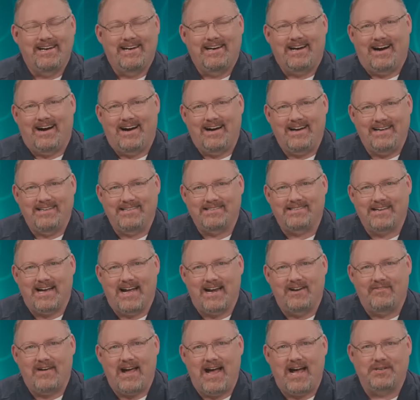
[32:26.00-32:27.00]
inside
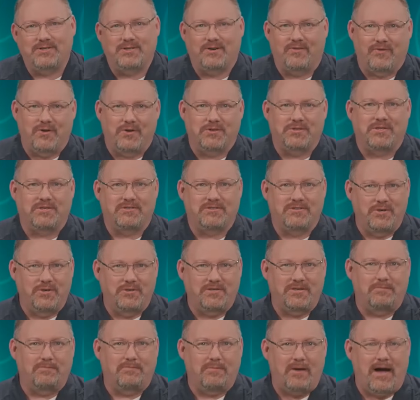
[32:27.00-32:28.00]
of Azure versus
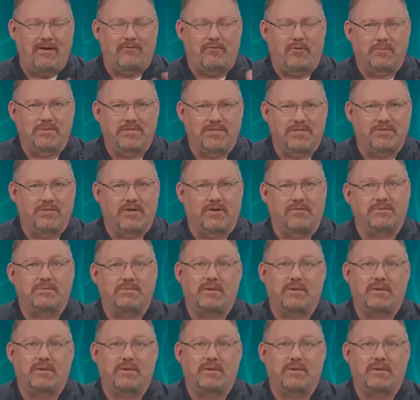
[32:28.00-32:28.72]
using platform as a service,